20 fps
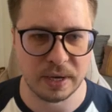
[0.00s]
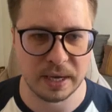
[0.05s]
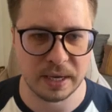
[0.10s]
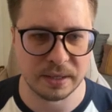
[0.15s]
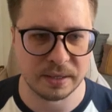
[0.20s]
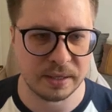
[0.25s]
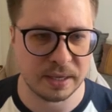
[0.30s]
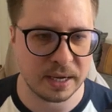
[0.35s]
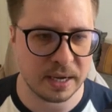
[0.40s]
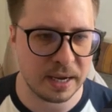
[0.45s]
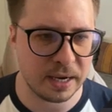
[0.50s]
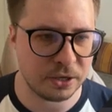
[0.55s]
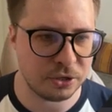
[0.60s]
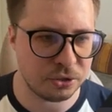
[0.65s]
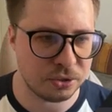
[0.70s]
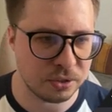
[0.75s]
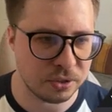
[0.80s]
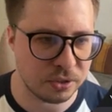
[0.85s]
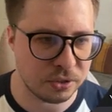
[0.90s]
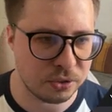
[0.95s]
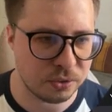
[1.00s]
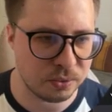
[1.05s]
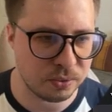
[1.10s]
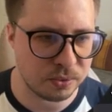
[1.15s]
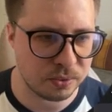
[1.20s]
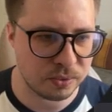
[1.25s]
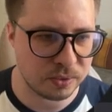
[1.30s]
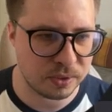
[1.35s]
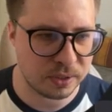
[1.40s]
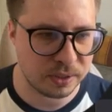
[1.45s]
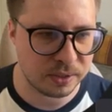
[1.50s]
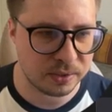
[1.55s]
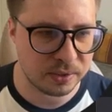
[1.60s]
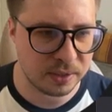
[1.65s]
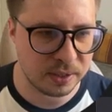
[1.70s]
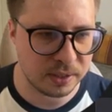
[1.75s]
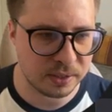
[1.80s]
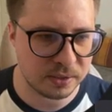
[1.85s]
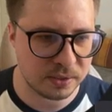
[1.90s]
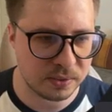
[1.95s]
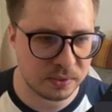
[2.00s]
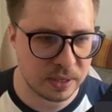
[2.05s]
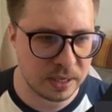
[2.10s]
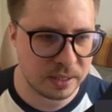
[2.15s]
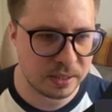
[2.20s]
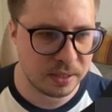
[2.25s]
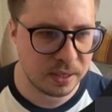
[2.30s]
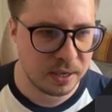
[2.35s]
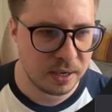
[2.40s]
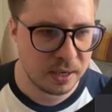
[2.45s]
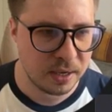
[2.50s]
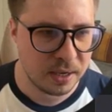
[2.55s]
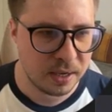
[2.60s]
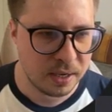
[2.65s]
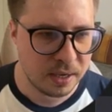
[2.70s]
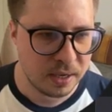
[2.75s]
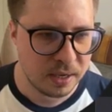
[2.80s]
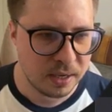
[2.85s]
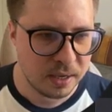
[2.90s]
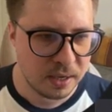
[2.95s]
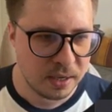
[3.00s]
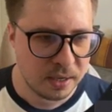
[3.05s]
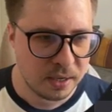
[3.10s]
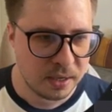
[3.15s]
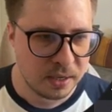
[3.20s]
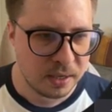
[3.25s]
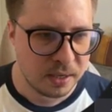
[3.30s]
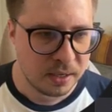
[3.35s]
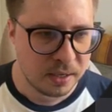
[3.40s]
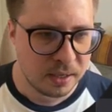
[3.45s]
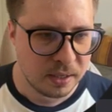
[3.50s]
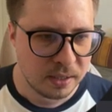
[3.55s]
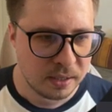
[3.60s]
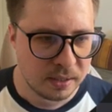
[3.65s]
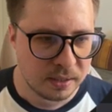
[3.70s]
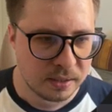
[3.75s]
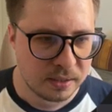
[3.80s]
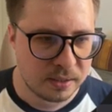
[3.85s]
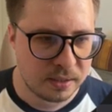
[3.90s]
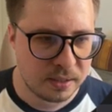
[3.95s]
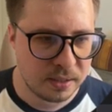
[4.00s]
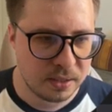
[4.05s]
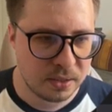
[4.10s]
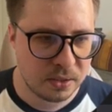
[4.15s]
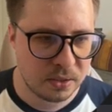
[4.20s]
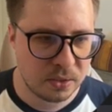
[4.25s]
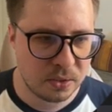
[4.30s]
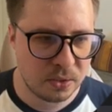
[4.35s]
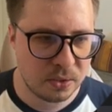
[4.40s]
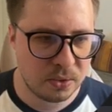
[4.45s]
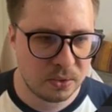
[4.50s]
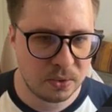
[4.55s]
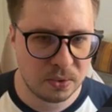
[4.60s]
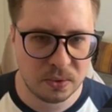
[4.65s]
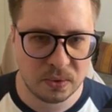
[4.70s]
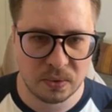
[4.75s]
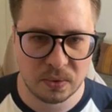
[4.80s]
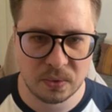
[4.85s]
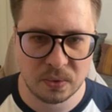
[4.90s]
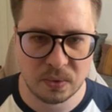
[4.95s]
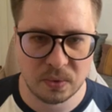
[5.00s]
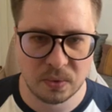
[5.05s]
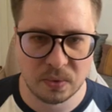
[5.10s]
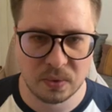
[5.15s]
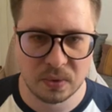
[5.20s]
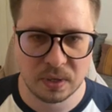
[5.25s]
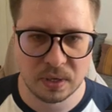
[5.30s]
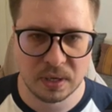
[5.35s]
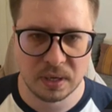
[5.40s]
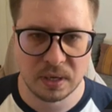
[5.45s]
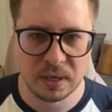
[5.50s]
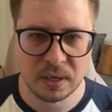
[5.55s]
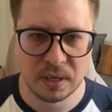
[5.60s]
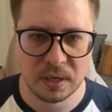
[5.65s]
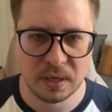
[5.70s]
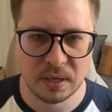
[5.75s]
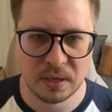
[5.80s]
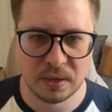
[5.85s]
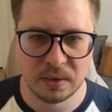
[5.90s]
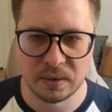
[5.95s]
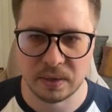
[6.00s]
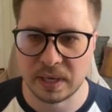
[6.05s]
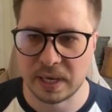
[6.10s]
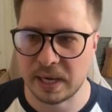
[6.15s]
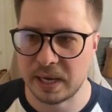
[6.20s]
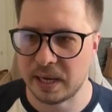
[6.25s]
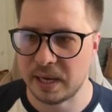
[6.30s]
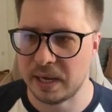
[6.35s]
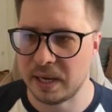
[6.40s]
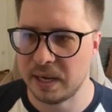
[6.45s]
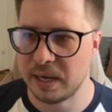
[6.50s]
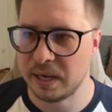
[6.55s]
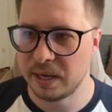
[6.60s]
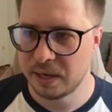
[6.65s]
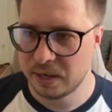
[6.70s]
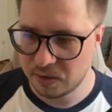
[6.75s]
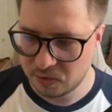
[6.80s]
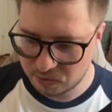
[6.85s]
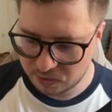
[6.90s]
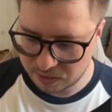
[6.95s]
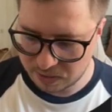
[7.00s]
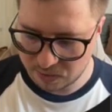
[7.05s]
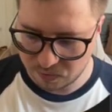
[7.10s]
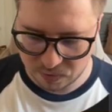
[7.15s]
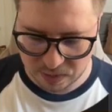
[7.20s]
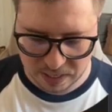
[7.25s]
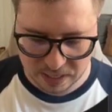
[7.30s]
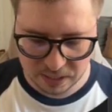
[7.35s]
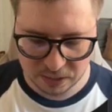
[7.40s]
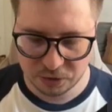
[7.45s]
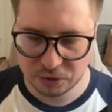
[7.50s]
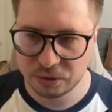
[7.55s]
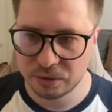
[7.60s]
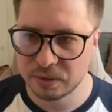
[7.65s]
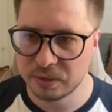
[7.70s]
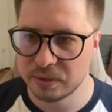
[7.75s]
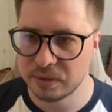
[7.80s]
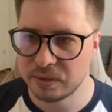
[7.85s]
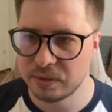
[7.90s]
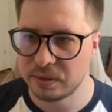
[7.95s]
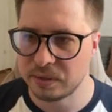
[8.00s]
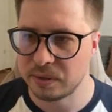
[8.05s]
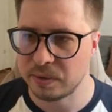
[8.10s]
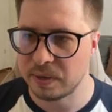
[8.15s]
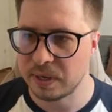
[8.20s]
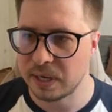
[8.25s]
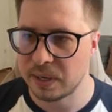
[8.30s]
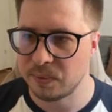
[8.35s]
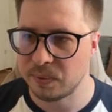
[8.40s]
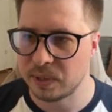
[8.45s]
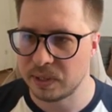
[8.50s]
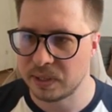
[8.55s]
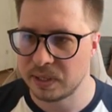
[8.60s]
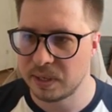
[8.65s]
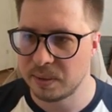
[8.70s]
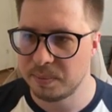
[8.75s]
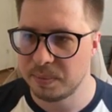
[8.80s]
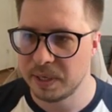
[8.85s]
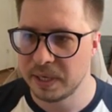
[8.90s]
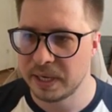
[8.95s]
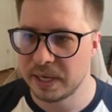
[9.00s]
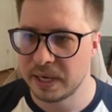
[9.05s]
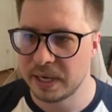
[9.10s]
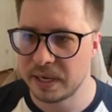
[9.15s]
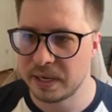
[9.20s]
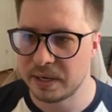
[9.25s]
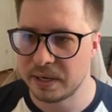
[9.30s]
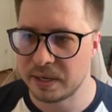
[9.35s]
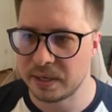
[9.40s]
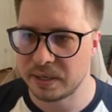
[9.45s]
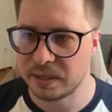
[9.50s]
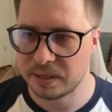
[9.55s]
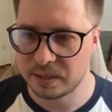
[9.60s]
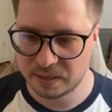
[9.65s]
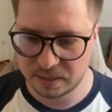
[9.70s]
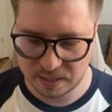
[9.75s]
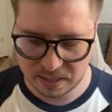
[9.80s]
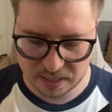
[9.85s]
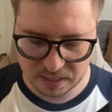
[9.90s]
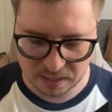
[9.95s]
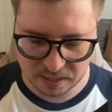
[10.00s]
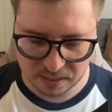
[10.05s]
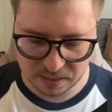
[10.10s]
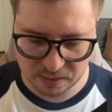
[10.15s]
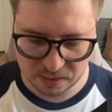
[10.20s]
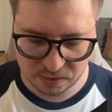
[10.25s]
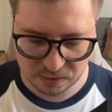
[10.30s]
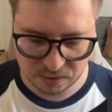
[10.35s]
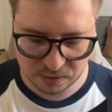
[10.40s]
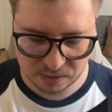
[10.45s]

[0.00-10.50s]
add the action to this list, right? So, okay, here's our action. So I will duplicate it and